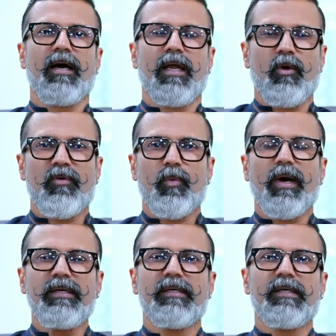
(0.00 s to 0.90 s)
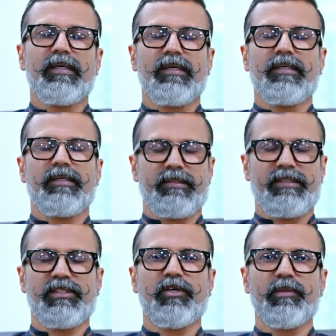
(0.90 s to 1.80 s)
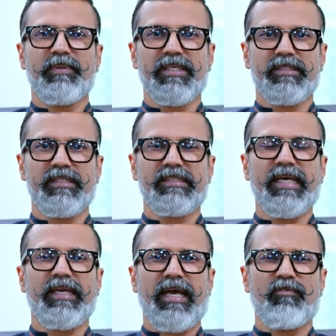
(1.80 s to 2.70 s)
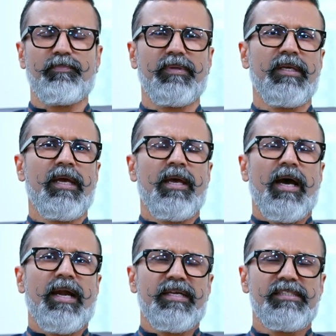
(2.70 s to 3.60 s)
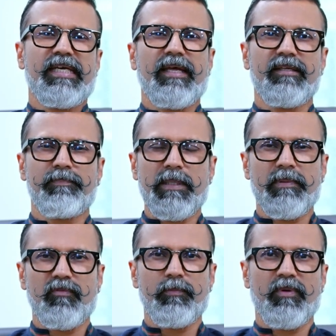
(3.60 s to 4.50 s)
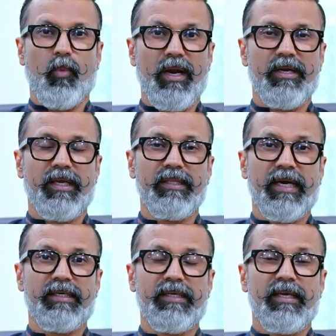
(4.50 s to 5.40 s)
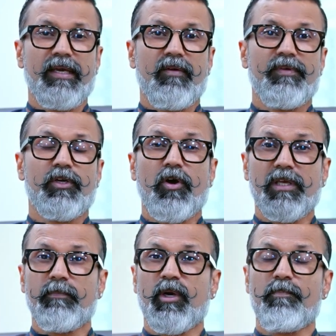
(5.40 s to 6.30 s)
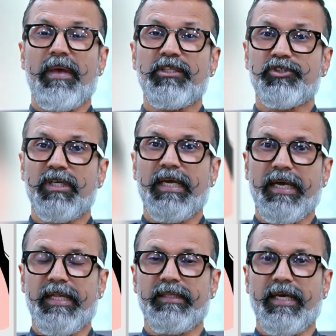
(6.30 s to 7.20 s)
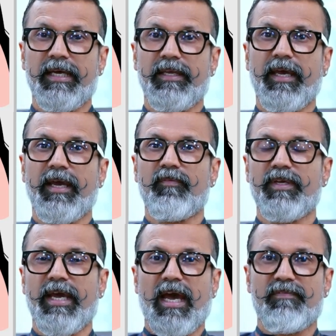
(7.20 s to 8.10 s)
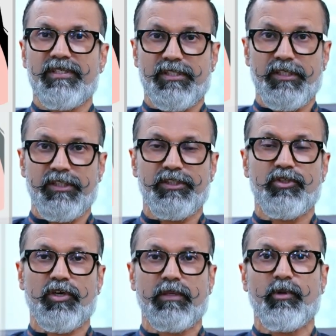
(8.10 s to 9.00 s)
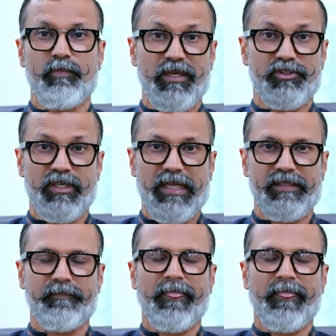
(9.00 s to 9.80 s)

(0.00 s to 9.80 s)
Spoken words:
Hello everyone, this is Dr. Peters this side, and I would understand that people would be wondering that we are talking about menstrual health, and here we have a surge in talking about menstrual health.